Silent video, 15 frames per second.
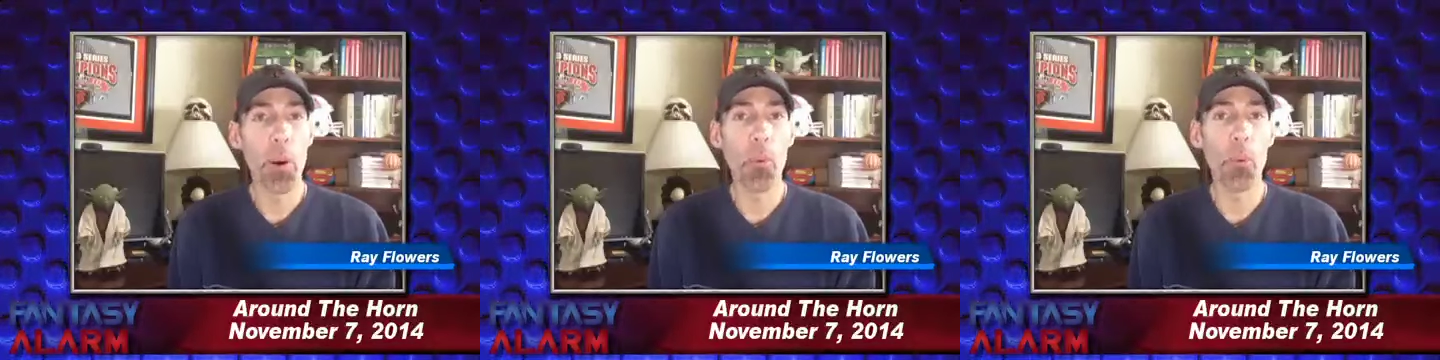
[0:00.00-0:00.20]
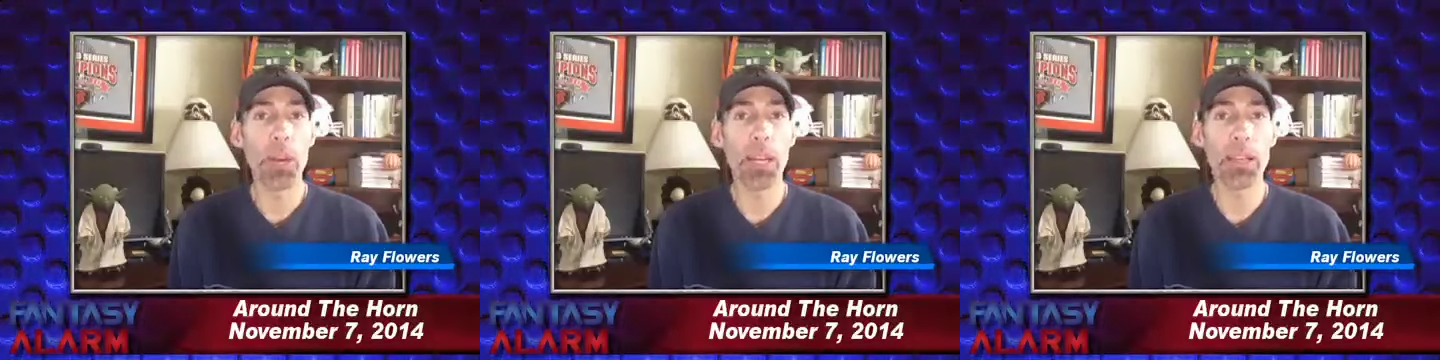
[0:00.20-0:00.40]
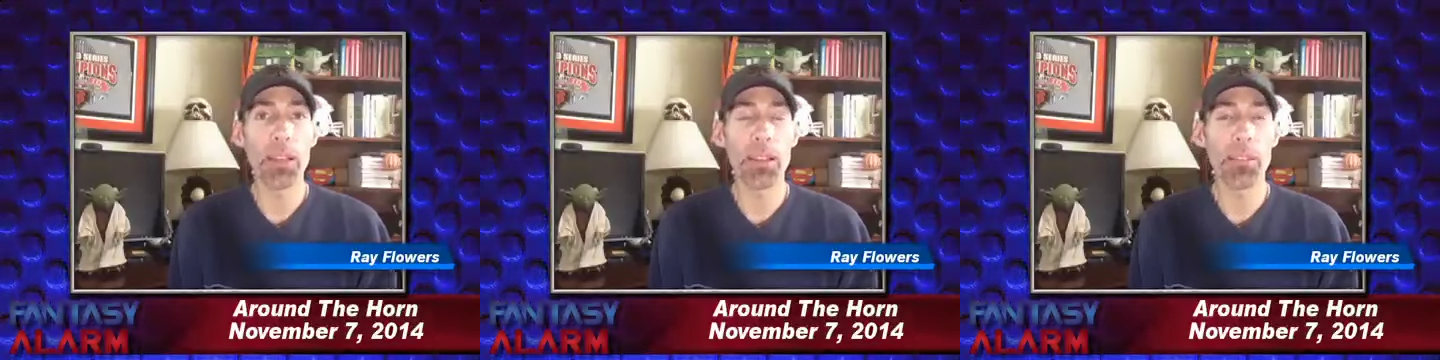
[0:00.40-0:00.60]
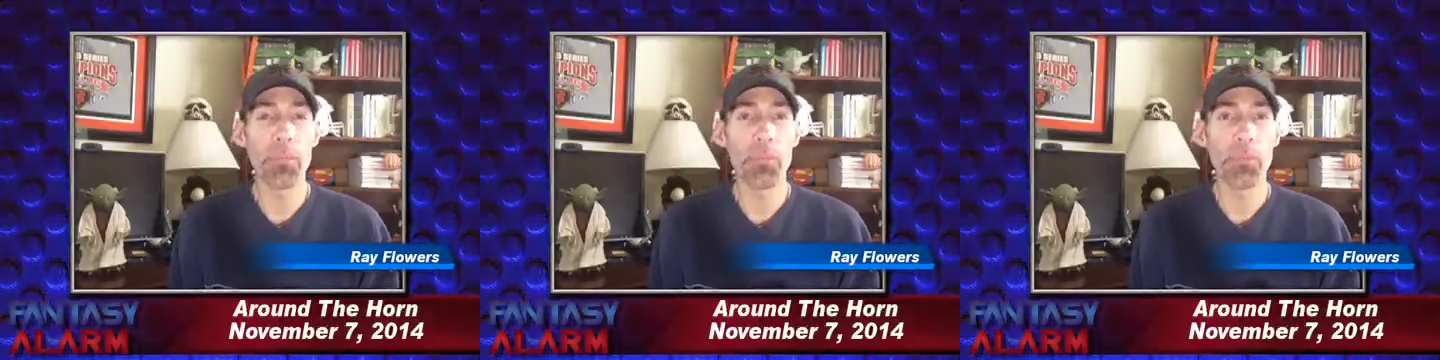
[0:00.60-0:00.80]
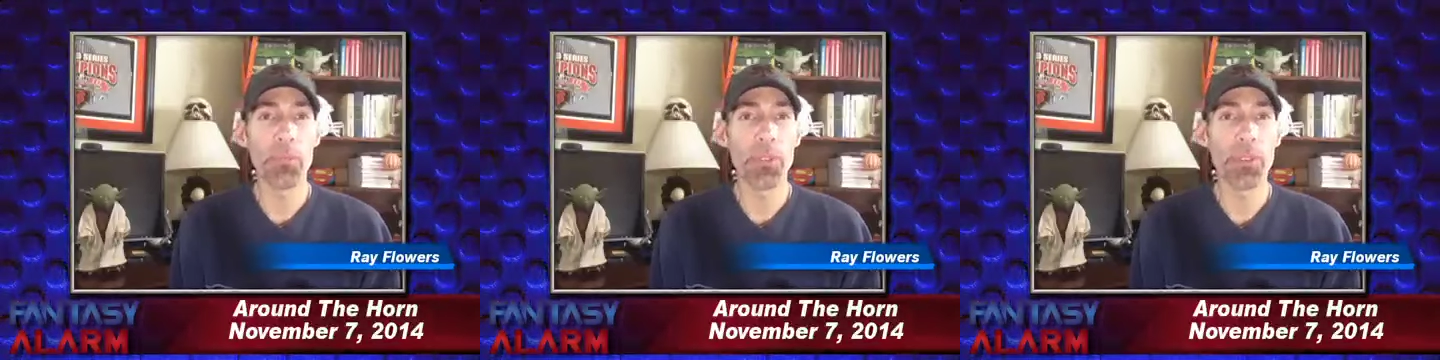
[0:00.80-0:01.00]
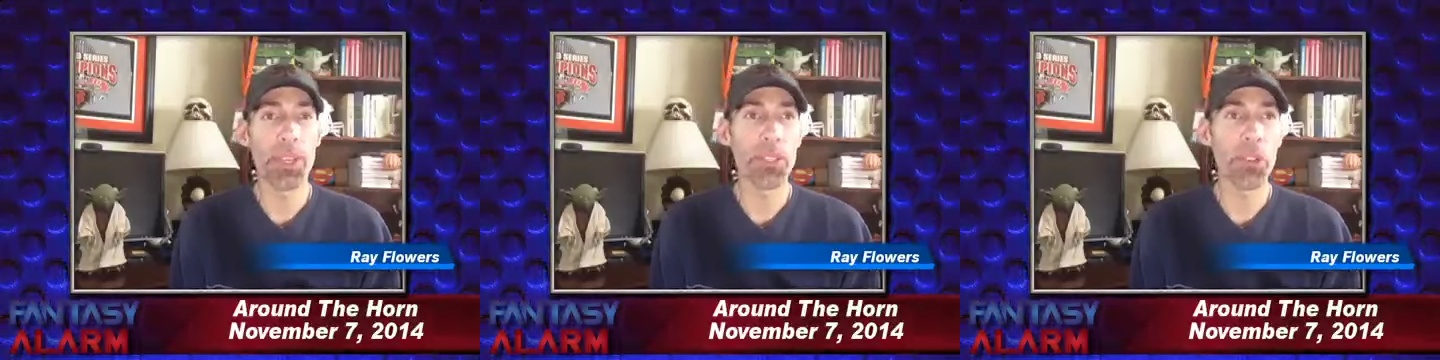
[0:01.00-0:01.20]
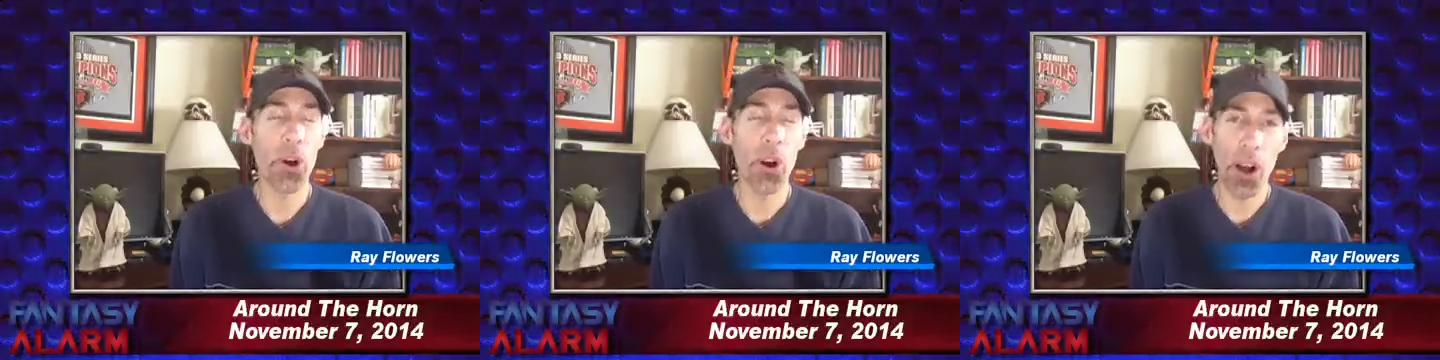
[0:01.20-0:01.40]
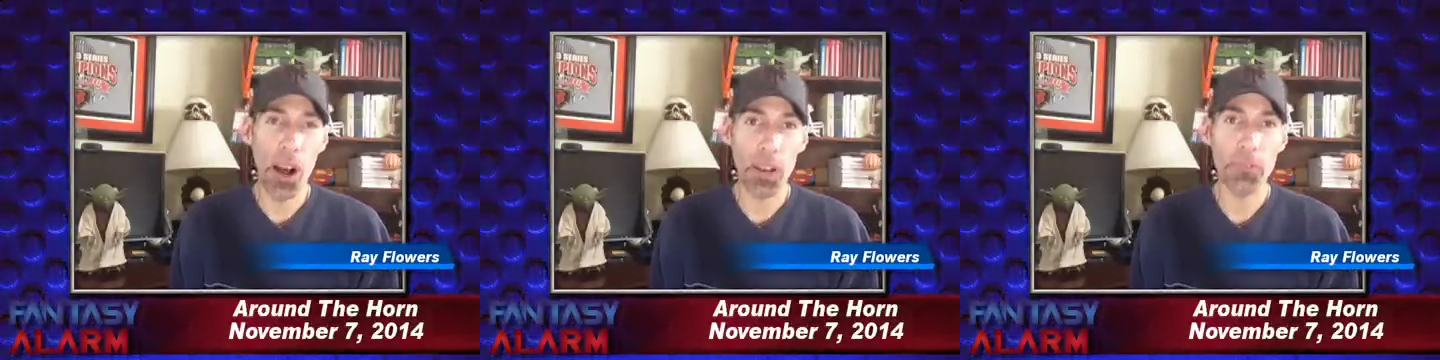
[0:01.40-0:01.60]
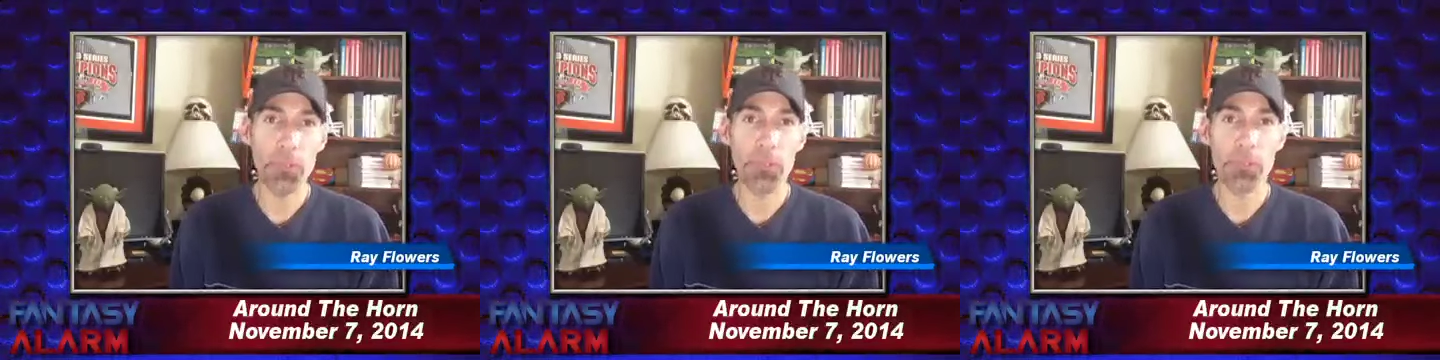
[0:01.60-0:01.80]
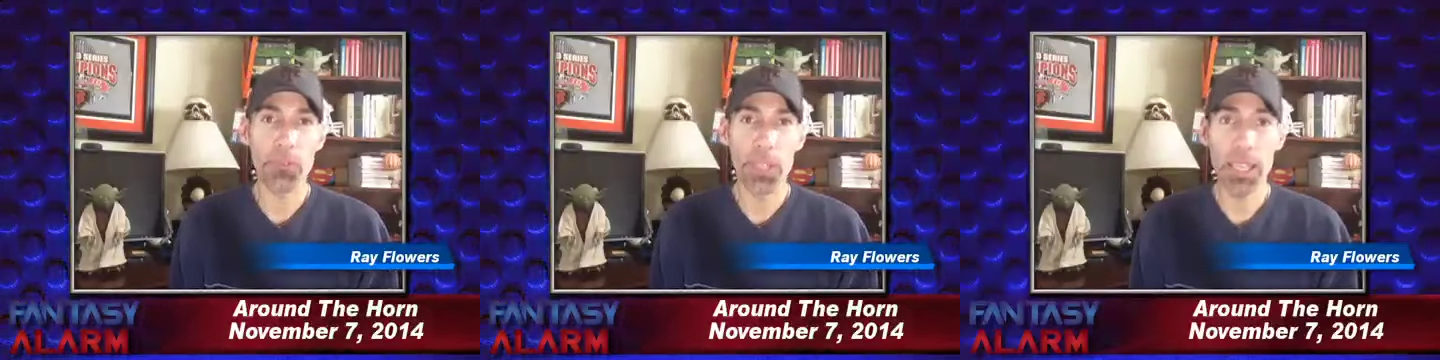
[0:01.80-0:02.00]
But when he is off,
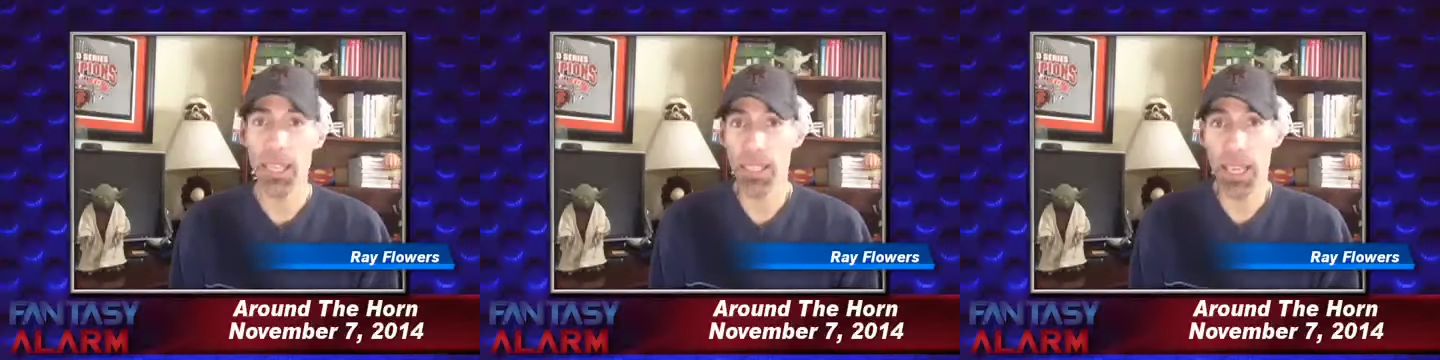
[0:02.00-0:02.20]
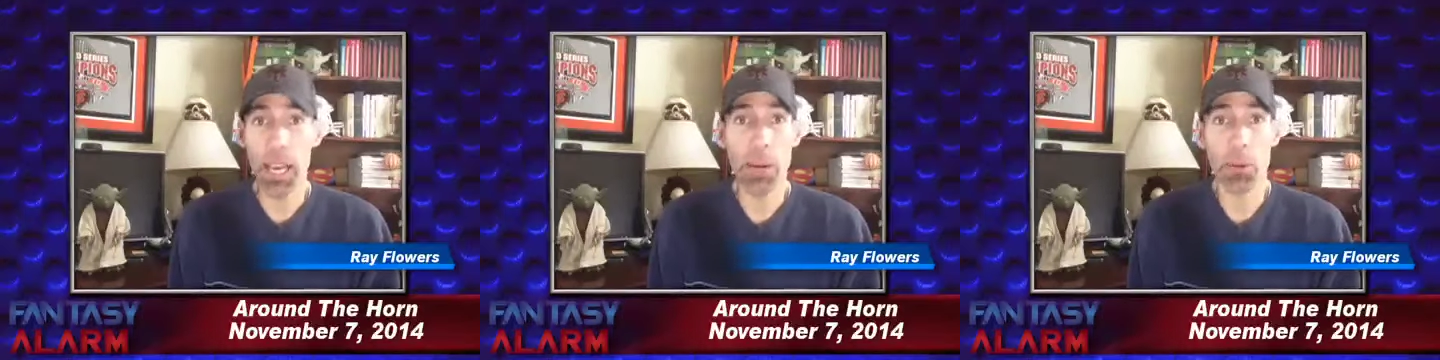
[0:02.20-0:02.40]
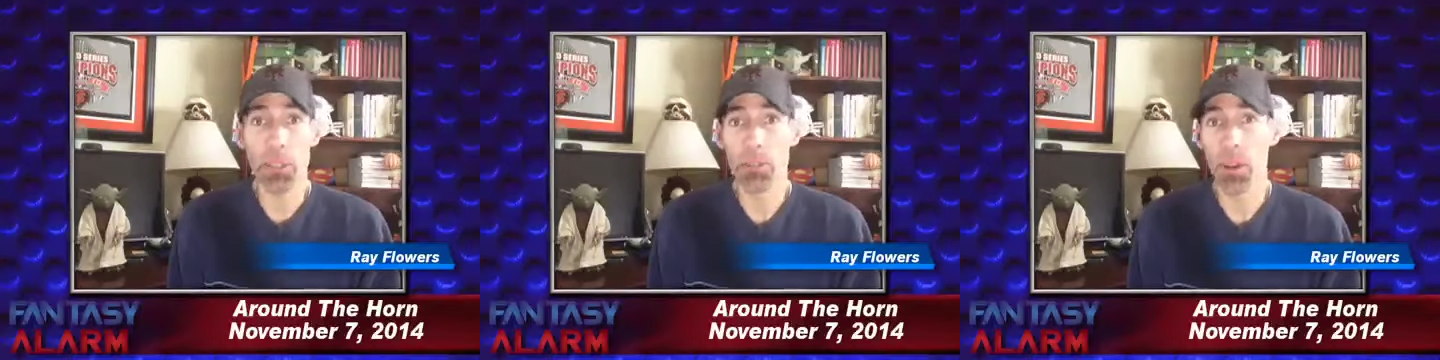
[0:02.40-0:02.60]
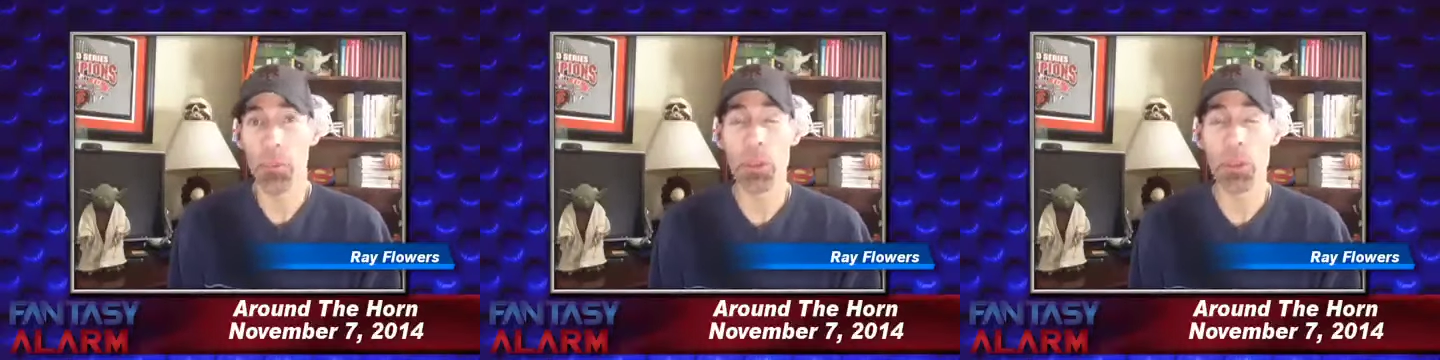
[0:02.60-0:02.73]
he gets hammered.